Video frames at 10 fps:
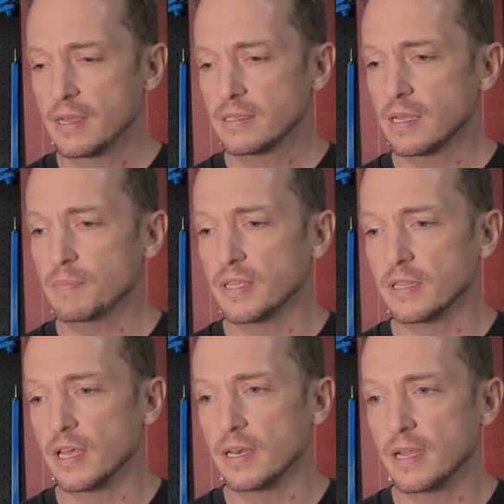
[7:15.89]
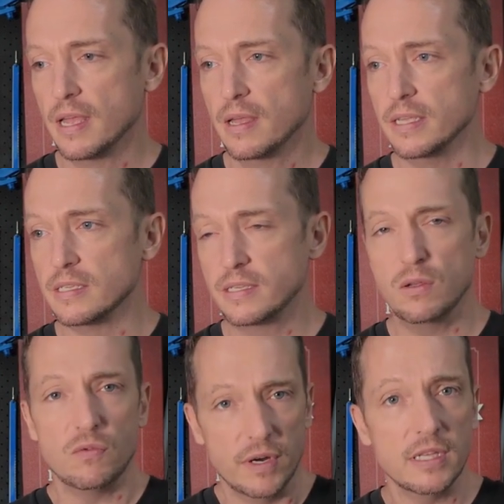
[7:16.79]
Something that is
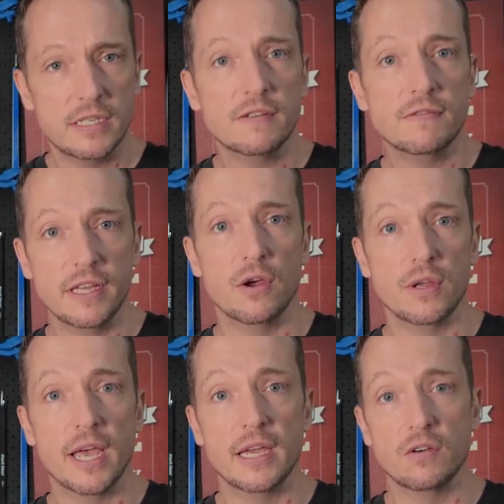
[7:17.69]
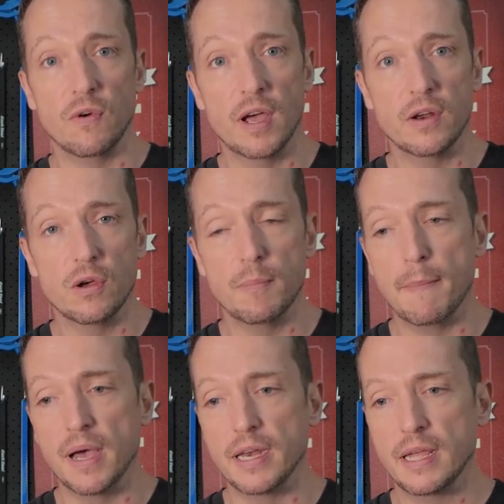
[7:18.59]
still relatively okay to ride on,
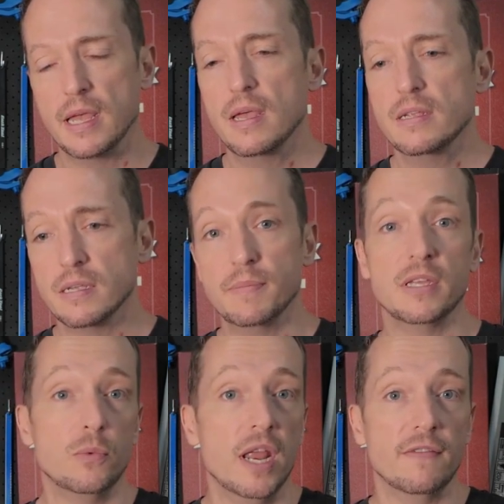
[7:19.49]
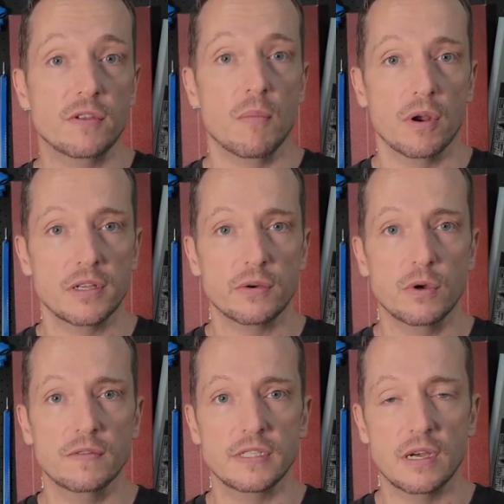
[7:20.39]
but something we'd have to
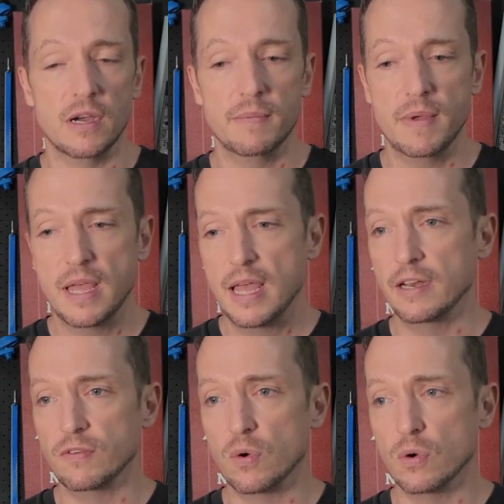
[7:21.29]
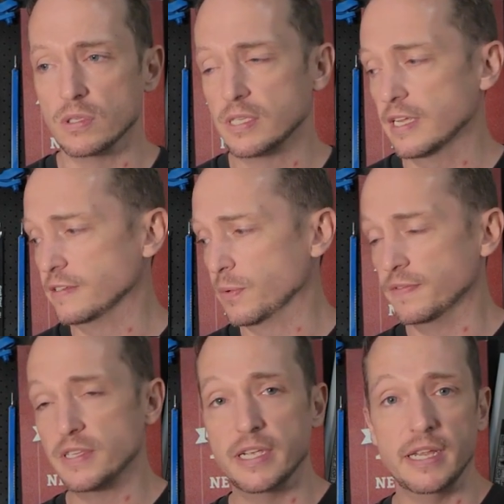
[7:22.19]
monitor over time. And of course, as
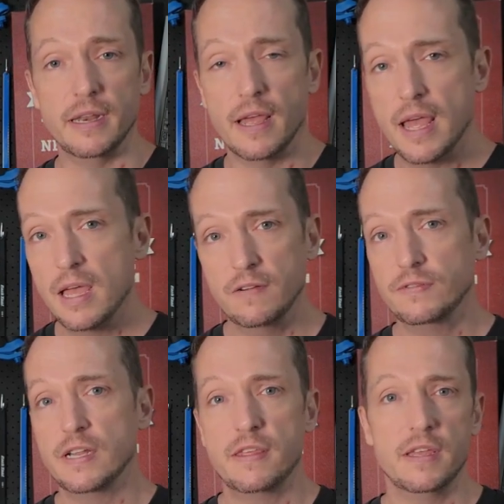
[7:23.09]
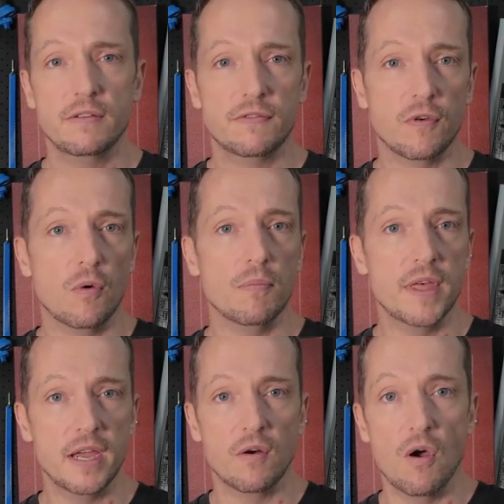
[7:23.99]
we've seen, everything from
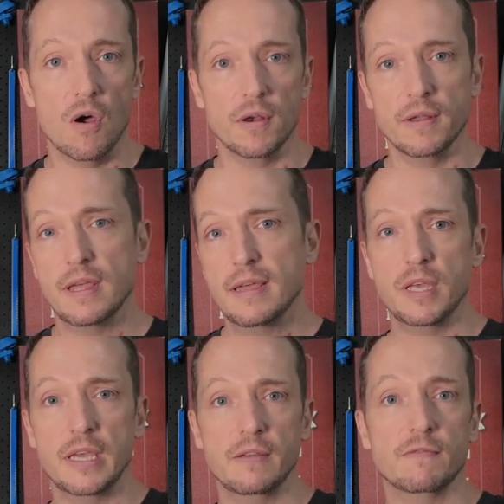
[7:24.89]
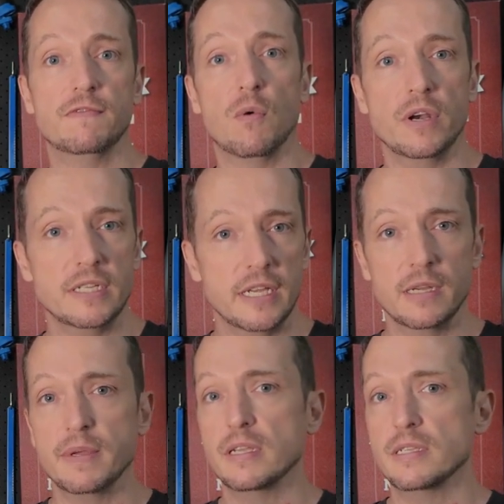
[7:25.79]
there on being 40
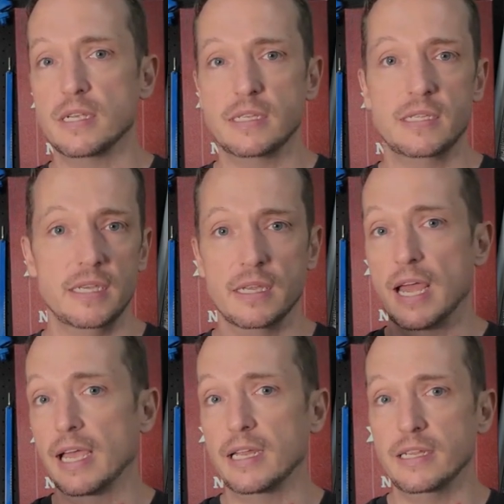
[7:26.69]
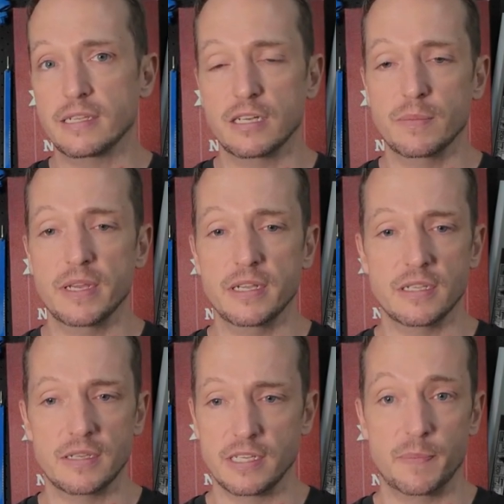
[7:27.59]
centimeters, 60 and 80
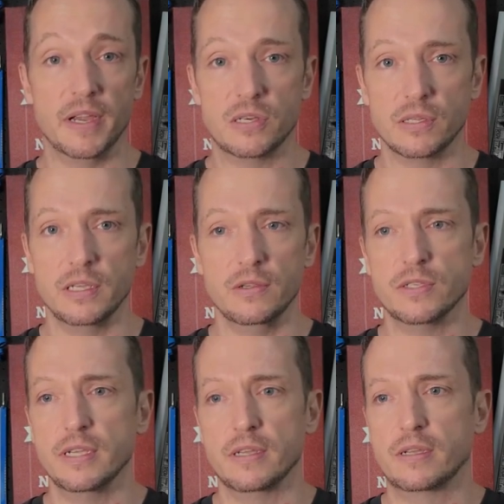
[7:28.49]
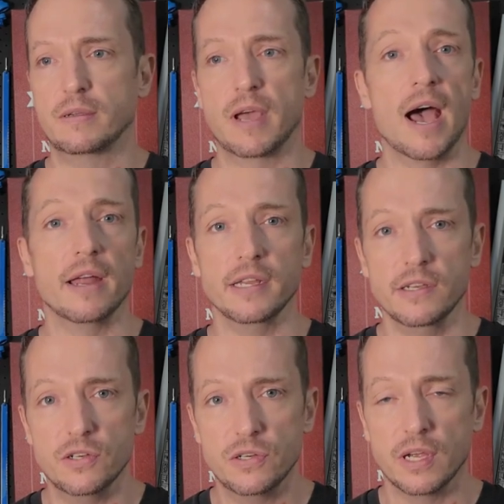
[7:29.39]
centimeters, especially you see
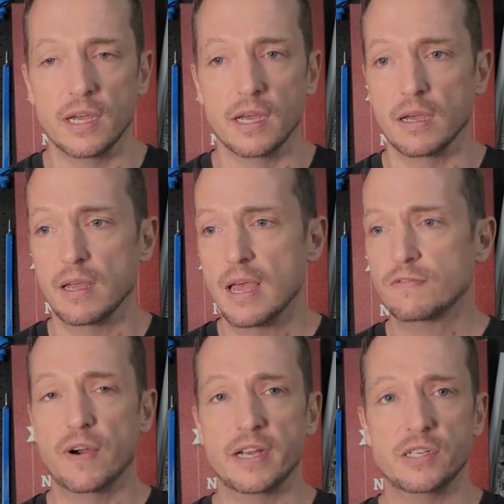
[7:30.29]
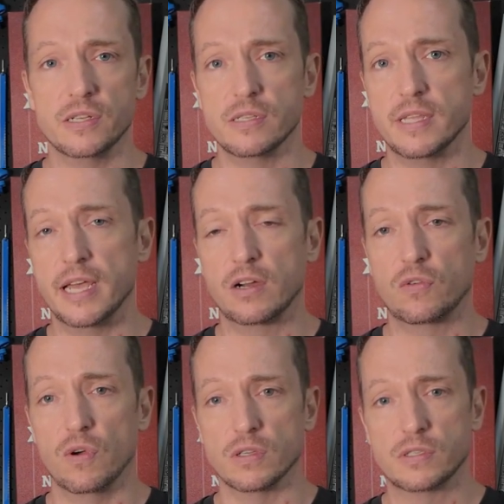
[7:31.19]
carnage, fractures that
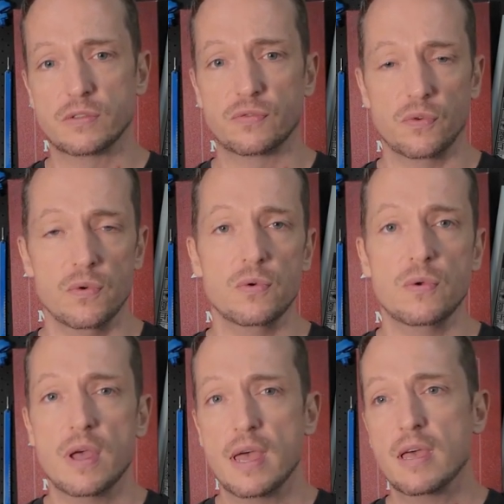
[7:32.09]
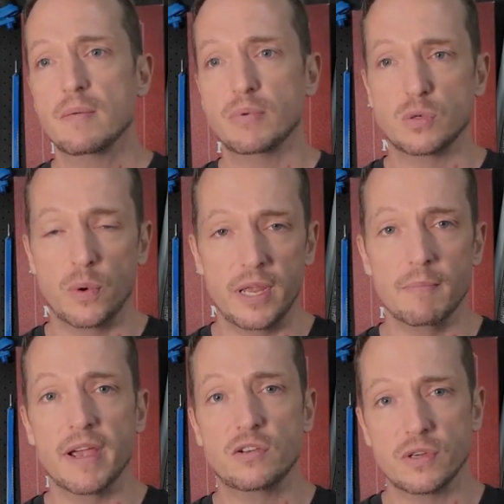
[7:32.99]
cross through
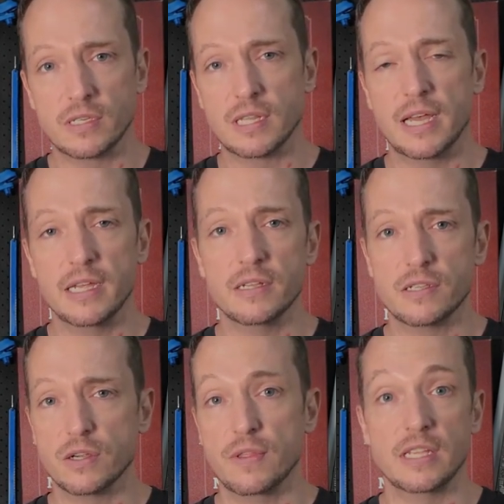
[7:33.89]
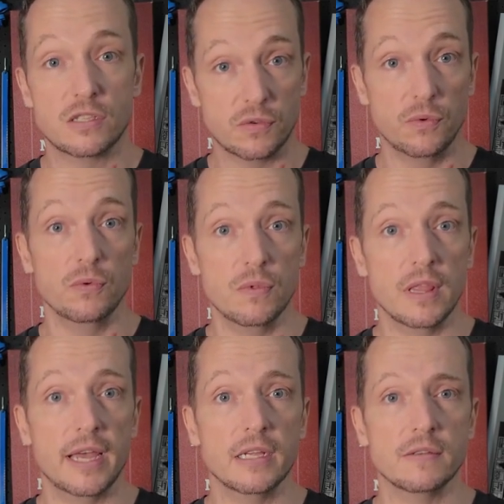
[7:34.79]
between matrix layers, so that's through the
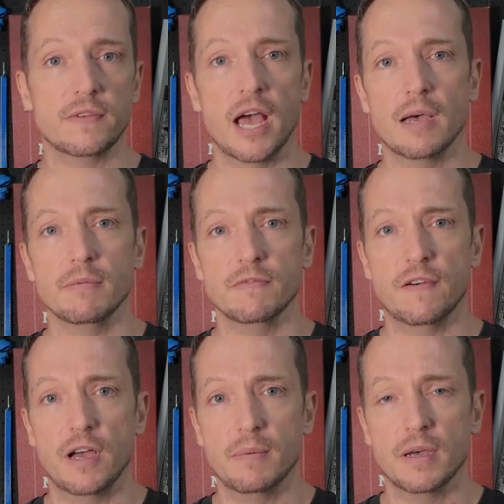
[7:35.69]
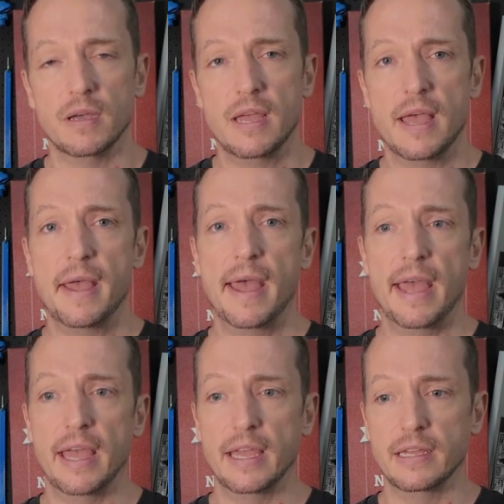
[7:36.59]
layers of carbon fiber,
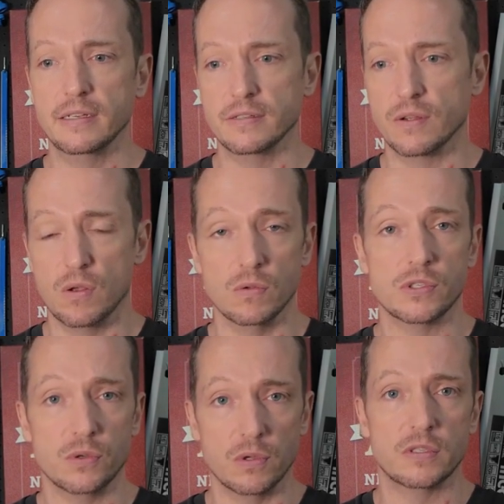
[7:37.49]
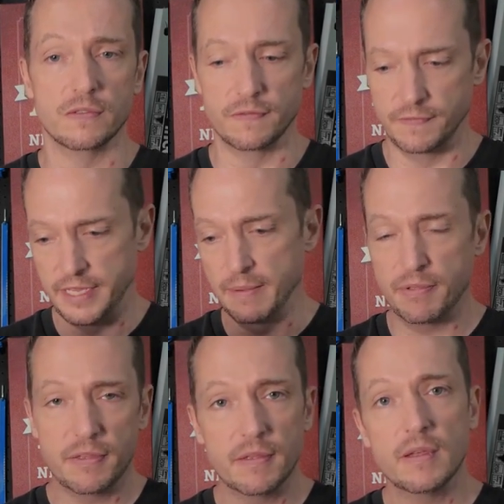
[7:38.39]
and all sorts of
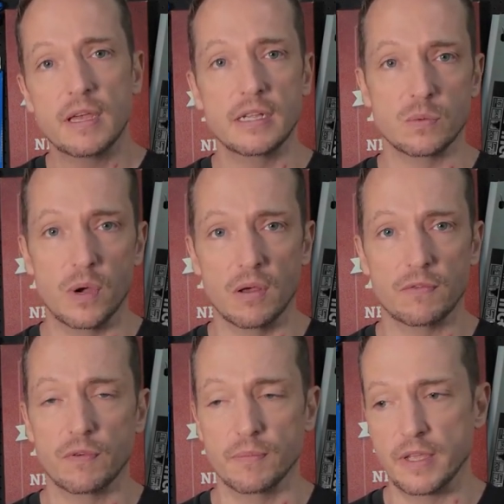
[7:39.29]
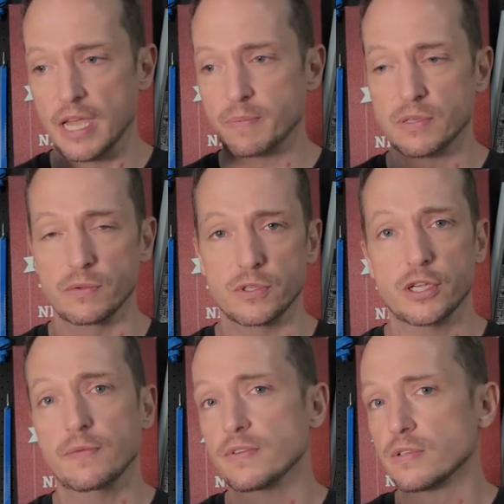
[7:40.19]
depth as well, from the absolute
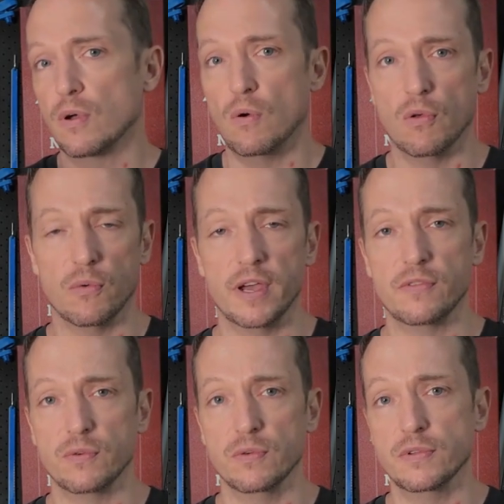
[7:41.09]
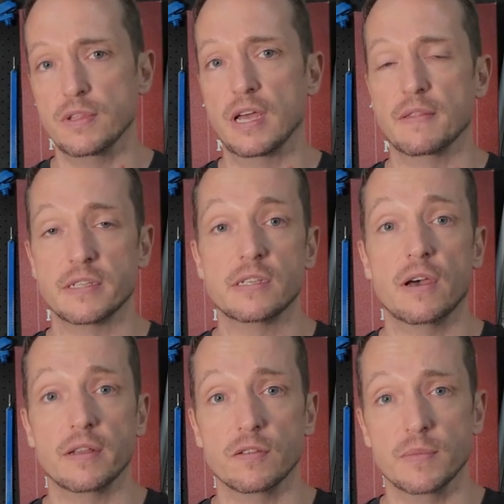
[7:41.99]
surface all the way through to the other
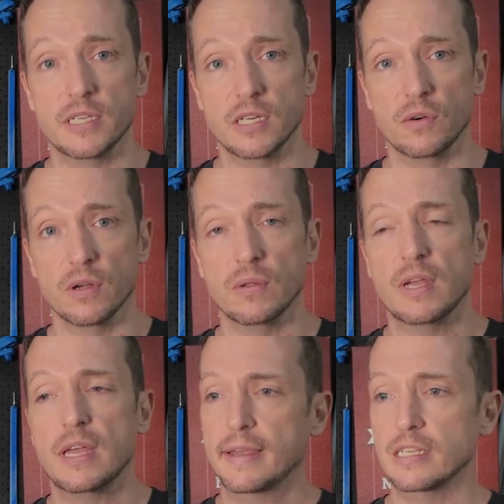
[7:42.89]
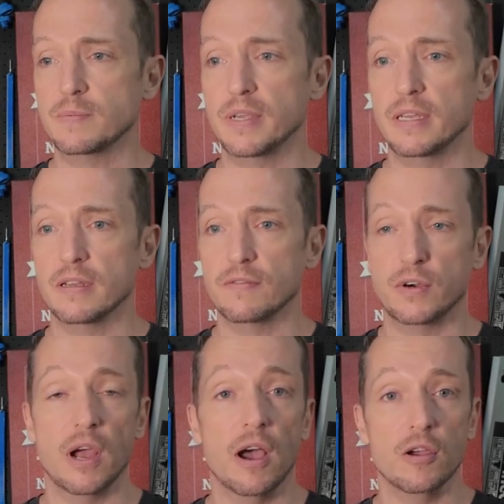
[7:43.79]
side of the material. It's been a
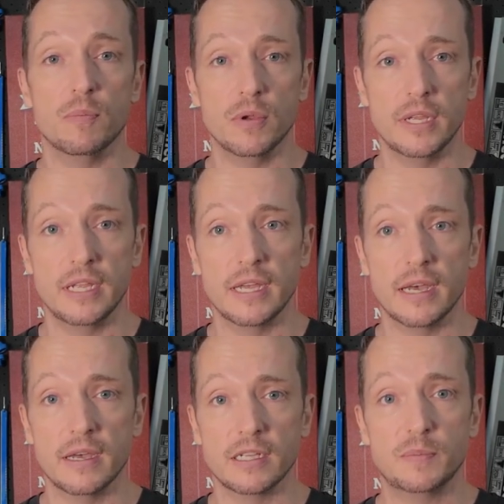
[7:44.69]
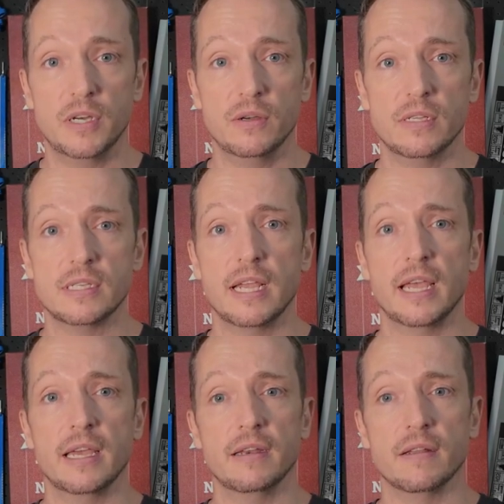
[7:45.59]
very eye-opening experience,
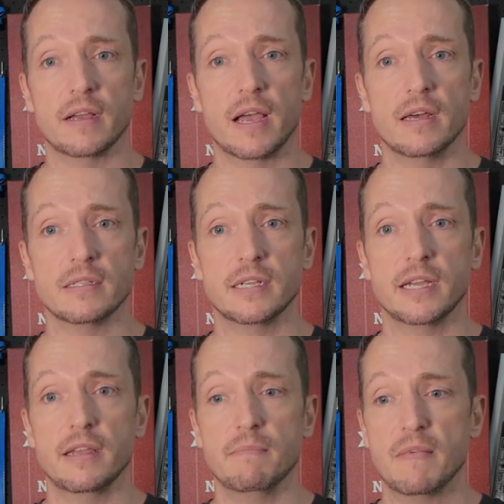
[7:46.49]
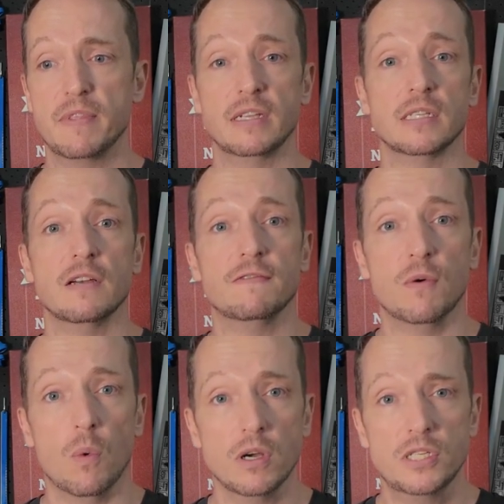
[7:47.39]
and I can't say thanks enough
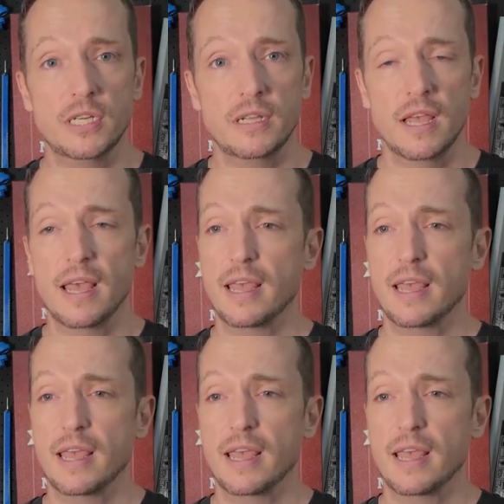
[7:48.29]
for watching.